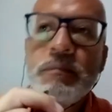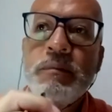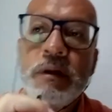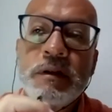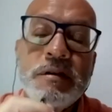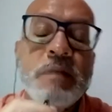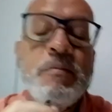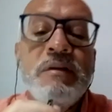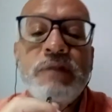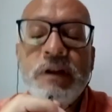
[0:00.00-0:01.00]
But
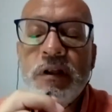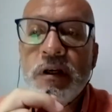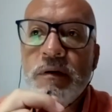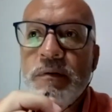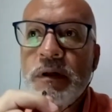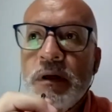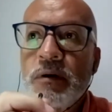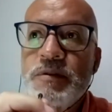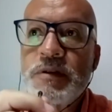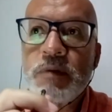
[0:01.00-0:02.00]
or for the
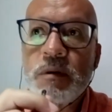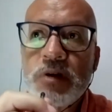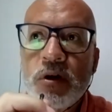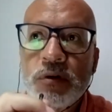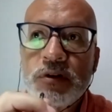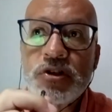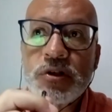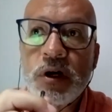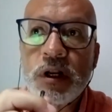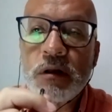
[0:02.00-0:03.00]
non-white
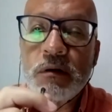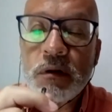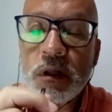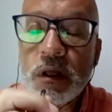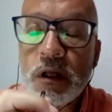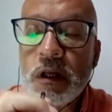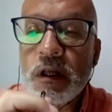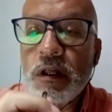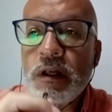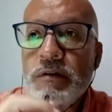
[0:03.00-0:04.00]
people, of course.
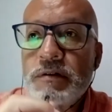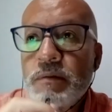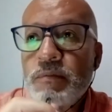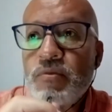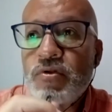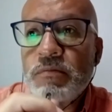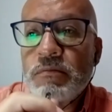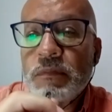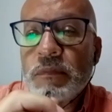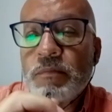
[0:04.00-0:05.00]
And this is
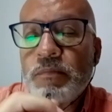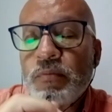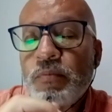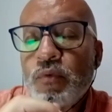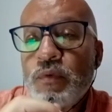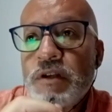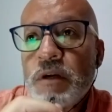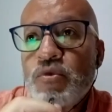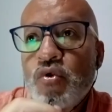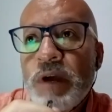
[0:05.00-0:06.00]
something that we've seen
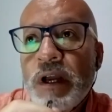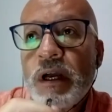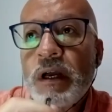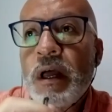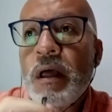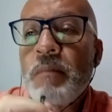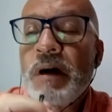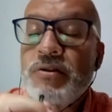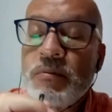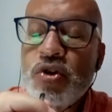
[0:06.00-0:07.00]
happen in
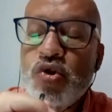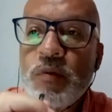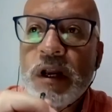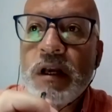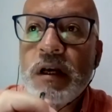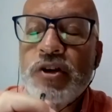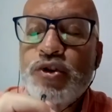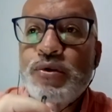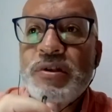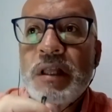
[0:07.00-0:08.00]
many situations
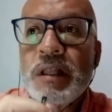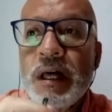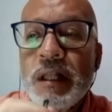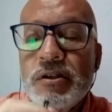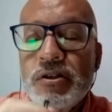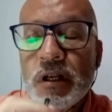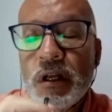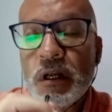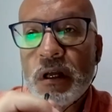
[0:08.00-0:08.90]
throughout history.